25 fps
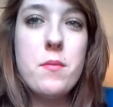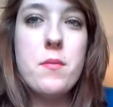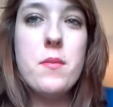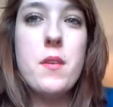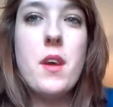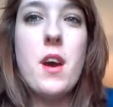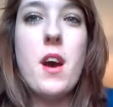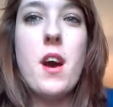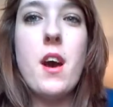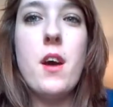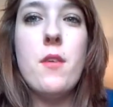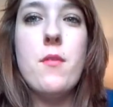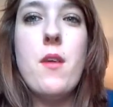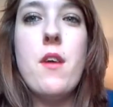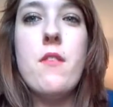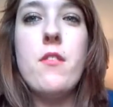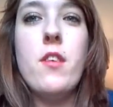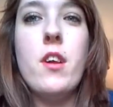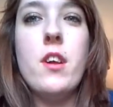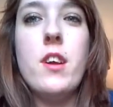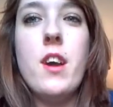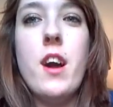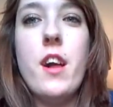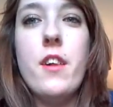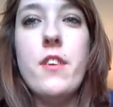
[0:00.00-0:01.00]

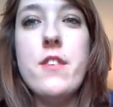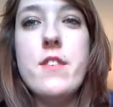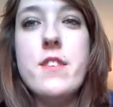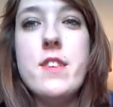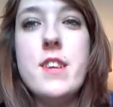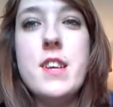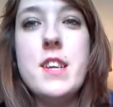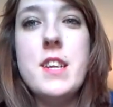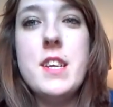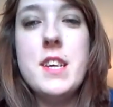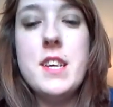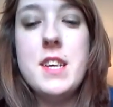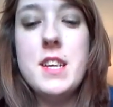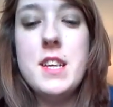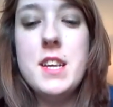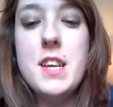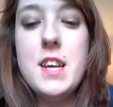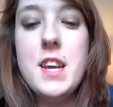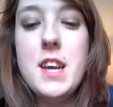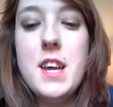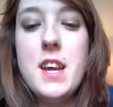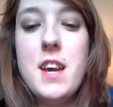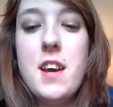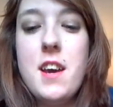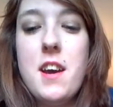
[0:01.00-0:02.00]
Revlon Color Stay did.
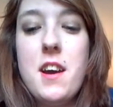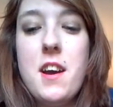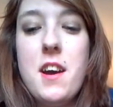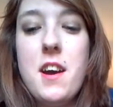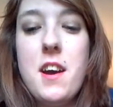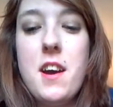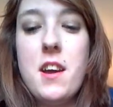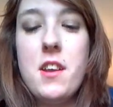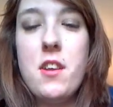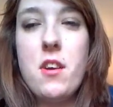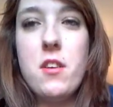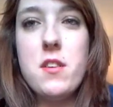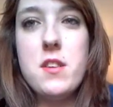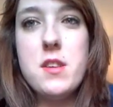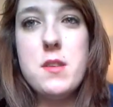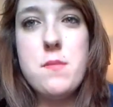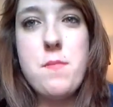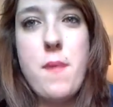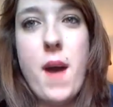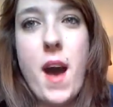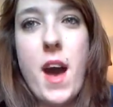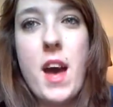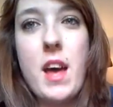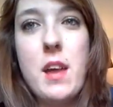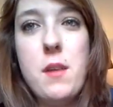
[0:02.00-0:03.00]
Not as
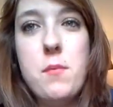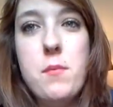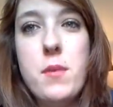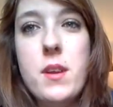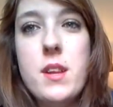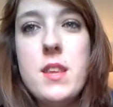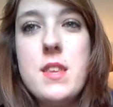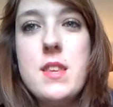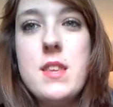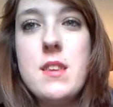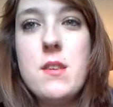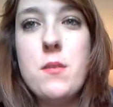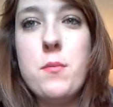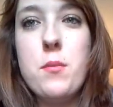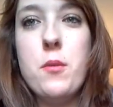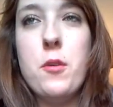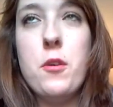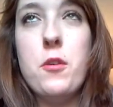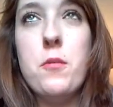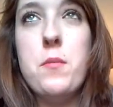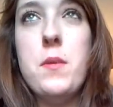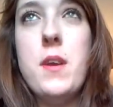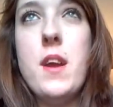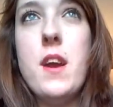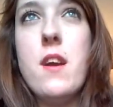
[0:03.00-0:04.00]
bad, but it still
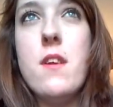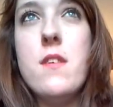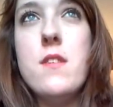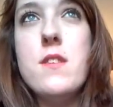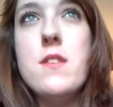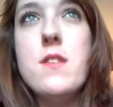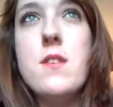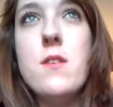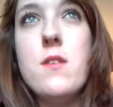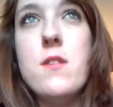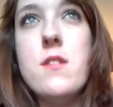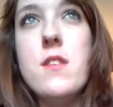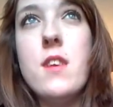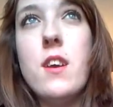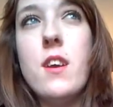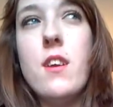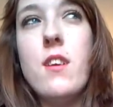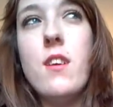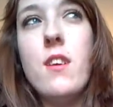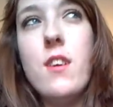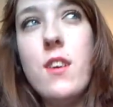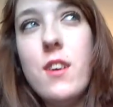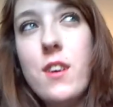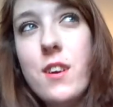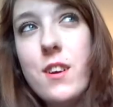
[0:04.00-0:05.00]
broke me out, so I was like,
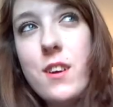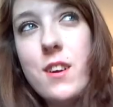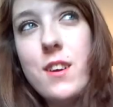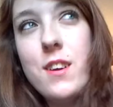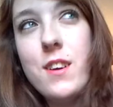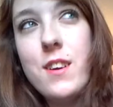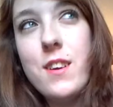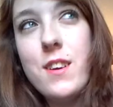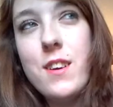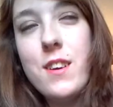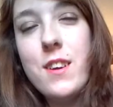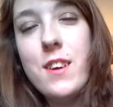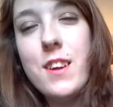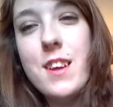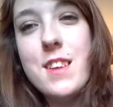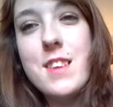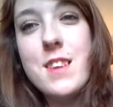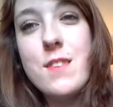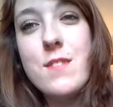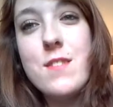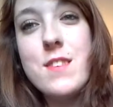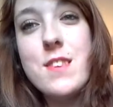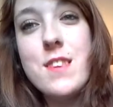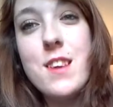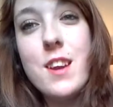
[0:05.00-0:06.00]
oh, I
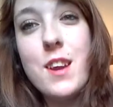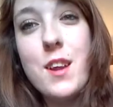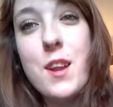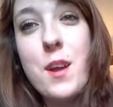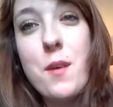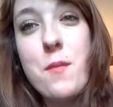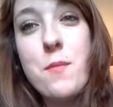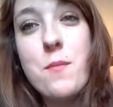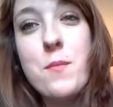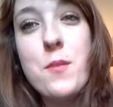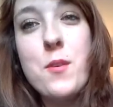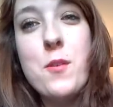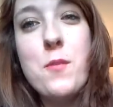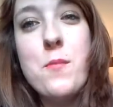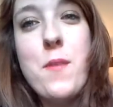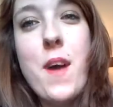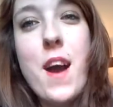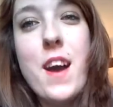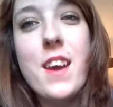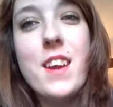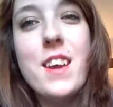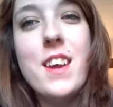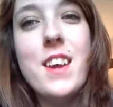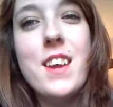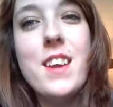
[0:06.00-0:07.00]
have to suck it up and go
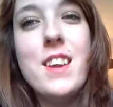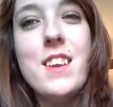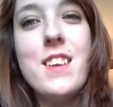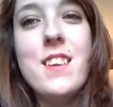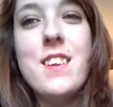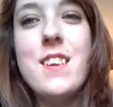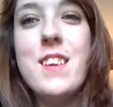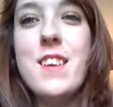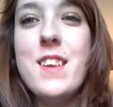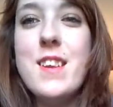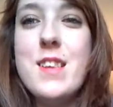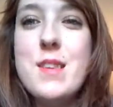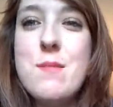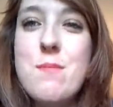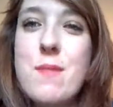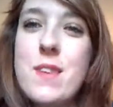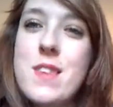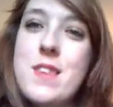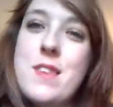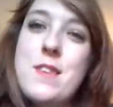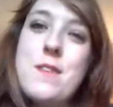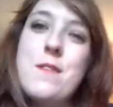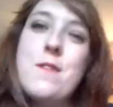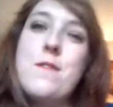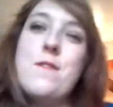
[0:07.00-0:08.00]
back and get an
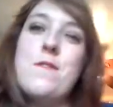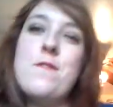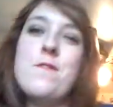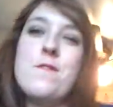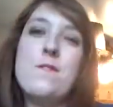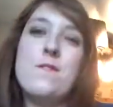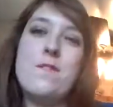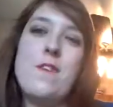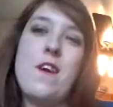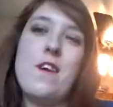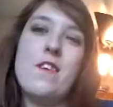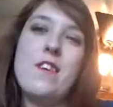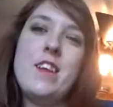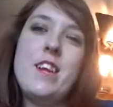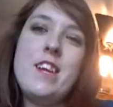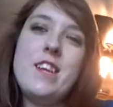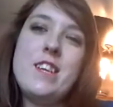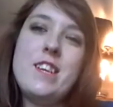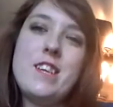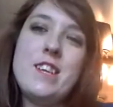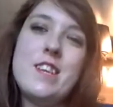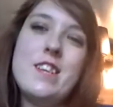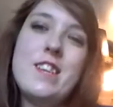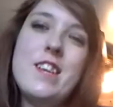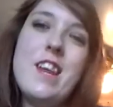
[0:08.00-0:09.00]
expensive
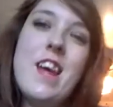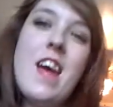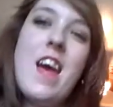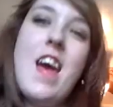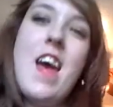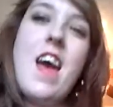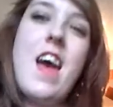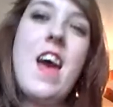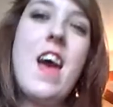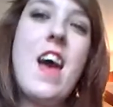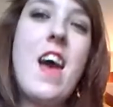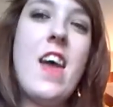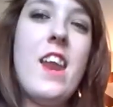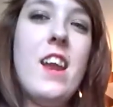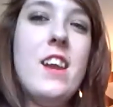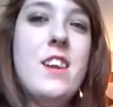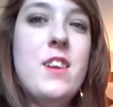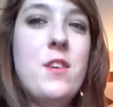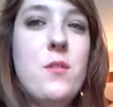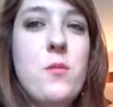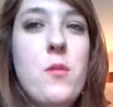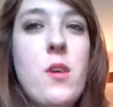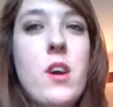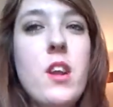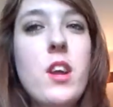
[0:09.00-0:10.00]
foundation. And I
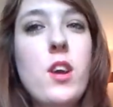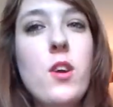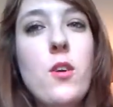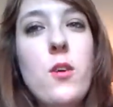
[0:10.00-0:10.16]
didn't want to